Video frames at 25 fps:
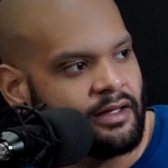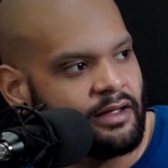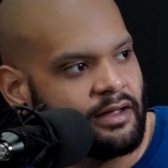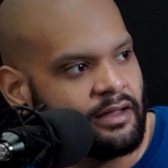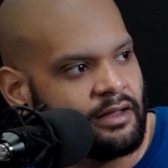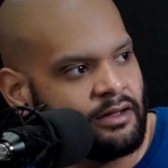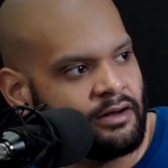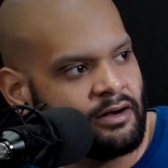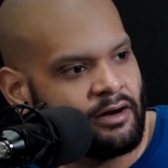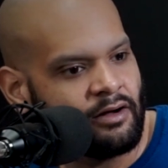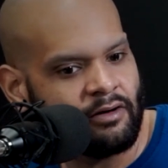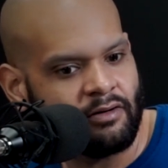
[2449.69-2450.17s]

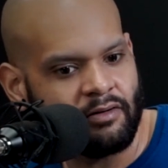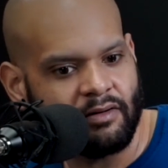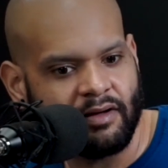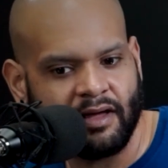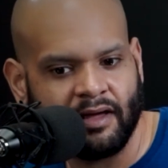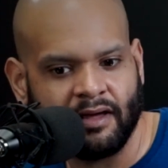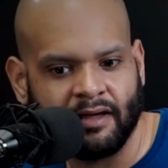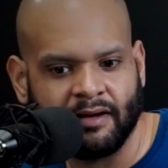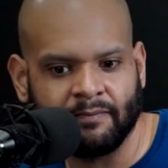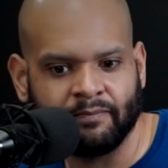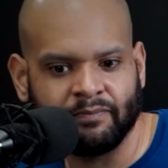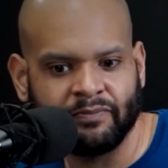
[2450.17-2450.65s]

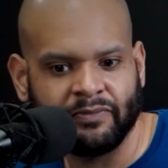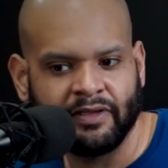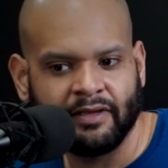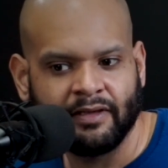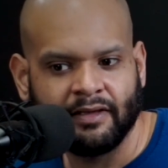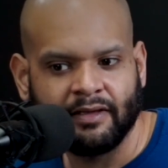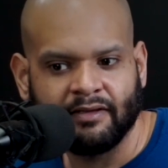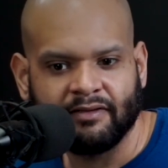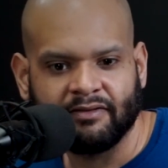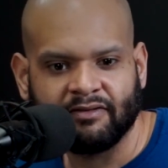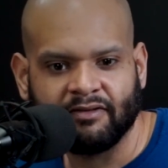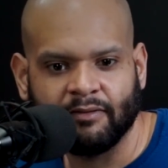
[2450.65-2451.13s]
and
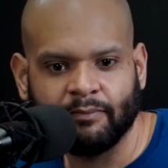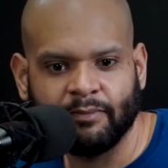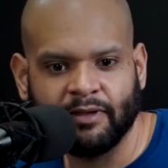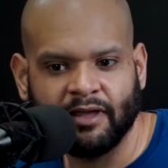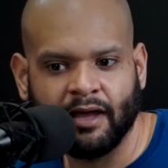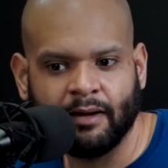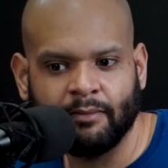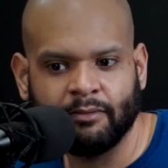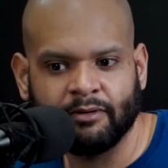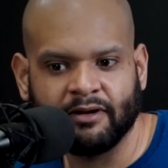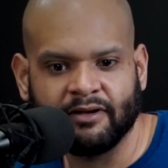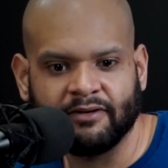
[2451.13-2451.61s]
to be
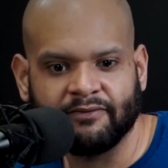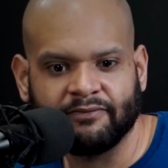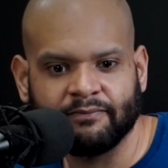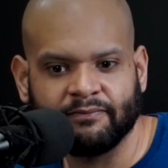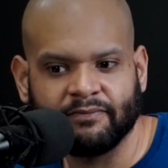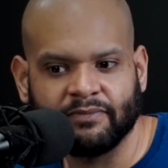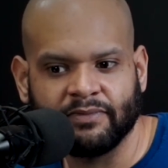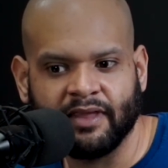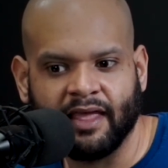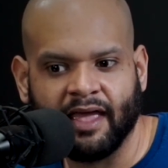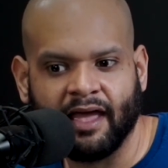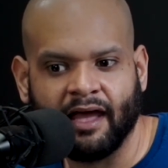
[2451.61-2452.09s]
able to
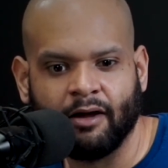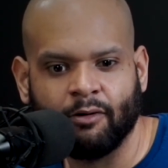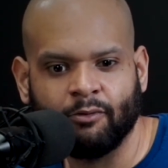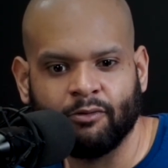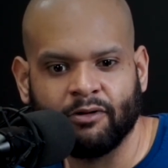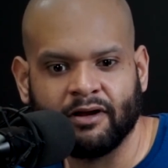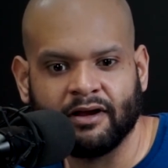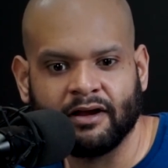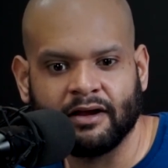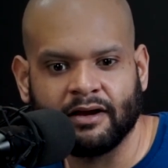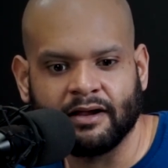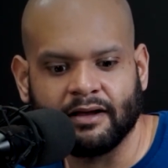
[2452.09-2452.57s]
now
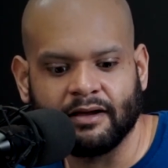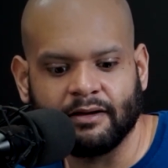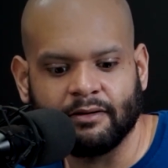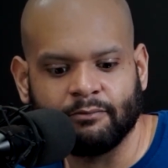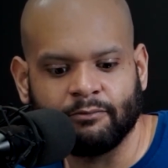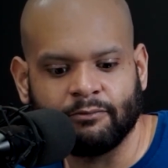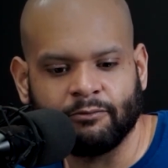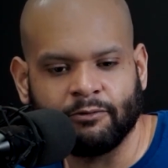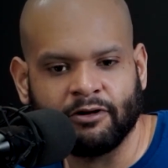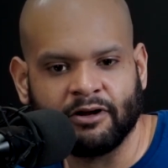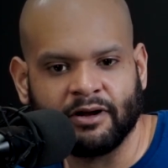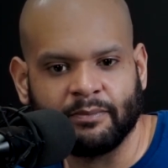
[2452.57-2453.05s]
we're
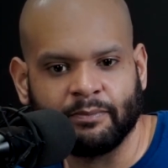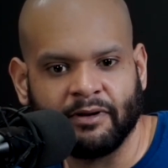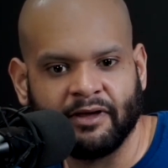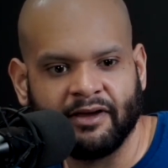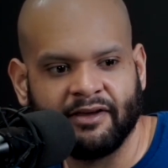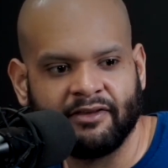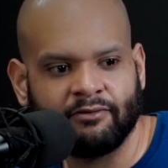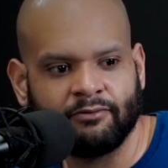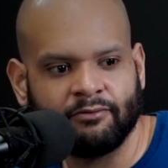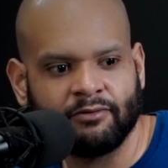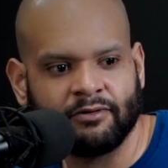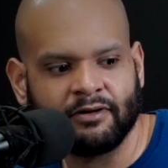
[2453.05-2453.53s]
in a
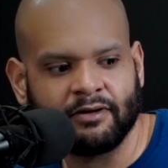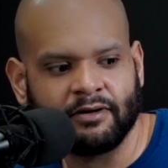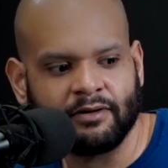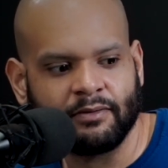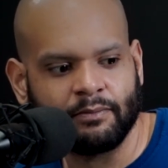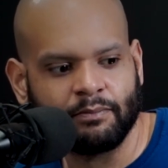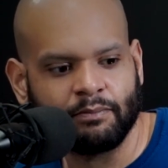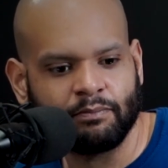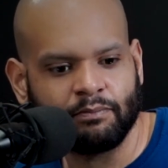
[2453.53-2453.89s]
place where